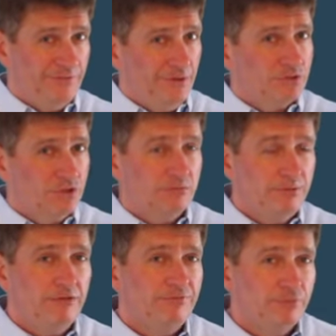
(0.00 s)
Those could
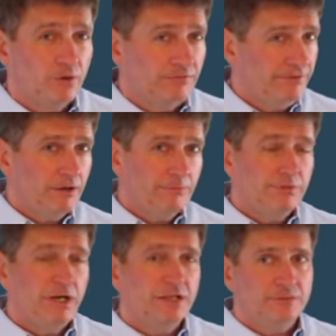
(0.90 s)
be four very
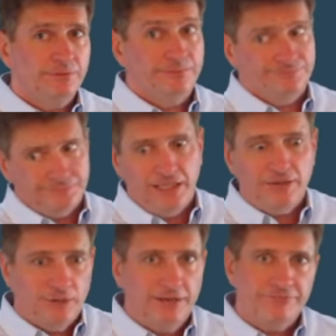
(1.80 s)
plausible
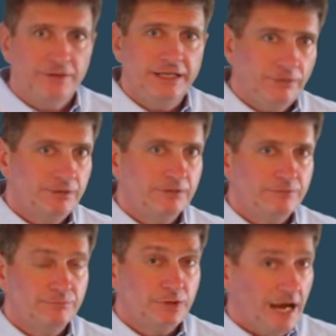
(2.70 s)
and quite frequent
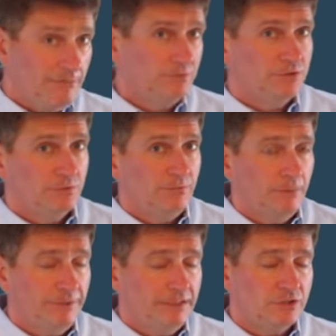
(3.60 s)
problems you'll
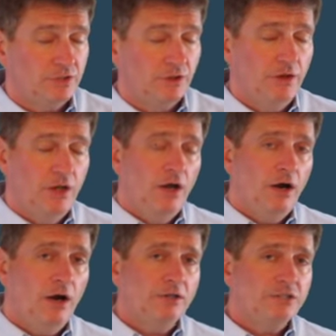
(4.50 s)
bump into.
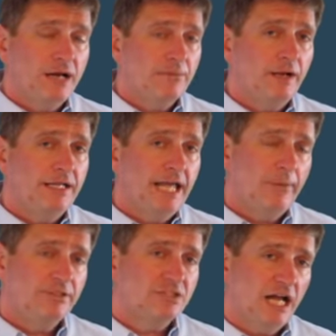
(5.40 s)
Our job right
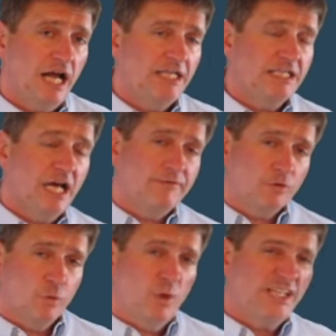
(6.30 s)
now is to
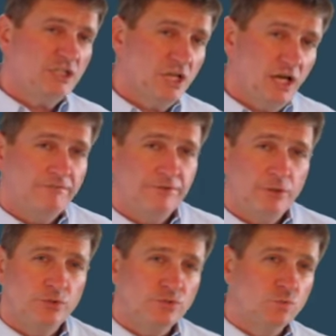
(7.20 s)
uncover which of
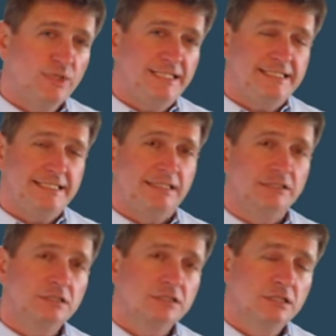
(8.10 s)
those
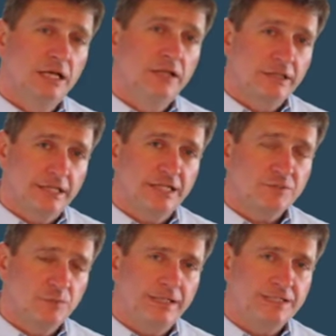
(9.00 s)
reasons the
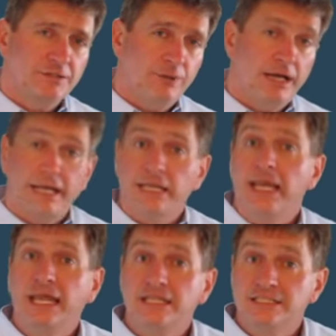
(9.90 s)
customer isn't
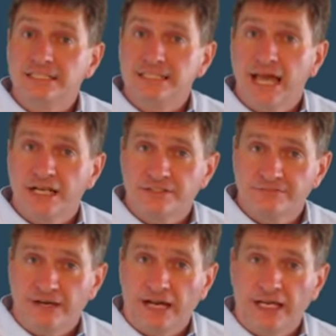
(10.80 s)
buying and
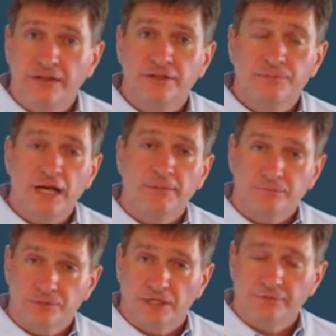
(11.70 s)
satisfy the
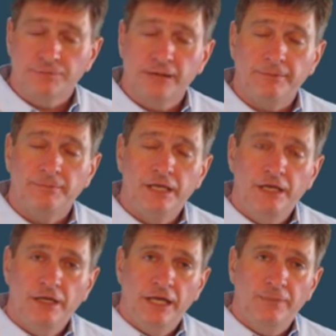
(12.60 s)
problem, solve the problem.
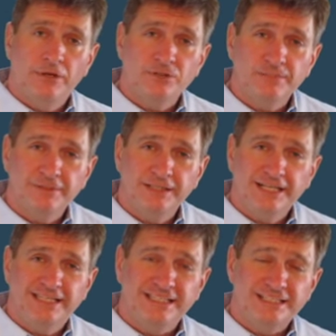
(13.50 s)
It would go something
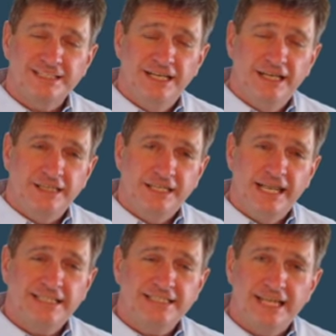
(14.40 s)
like this. The
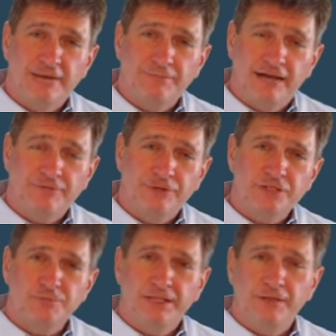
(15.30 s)
next step after you
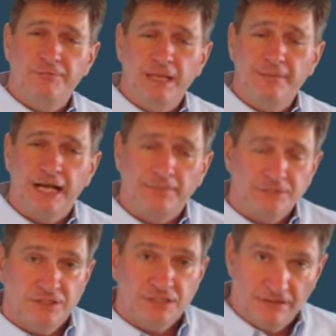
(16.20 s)
explain the payment
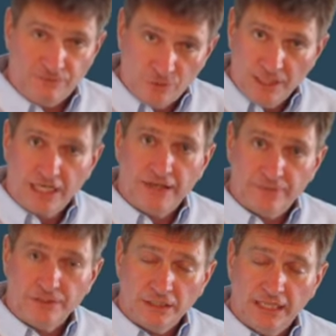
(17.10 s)
options, if you get
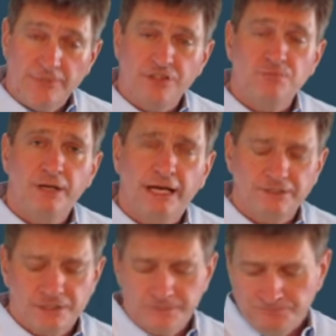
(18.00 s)
another delay
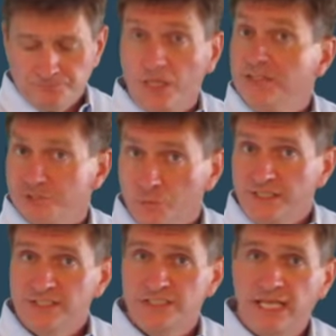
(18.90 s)
response, is to
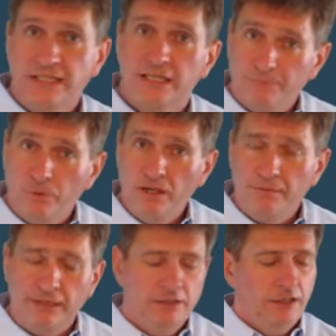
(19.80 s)
reset the
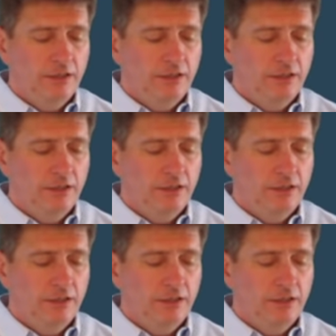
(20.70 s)
appointment.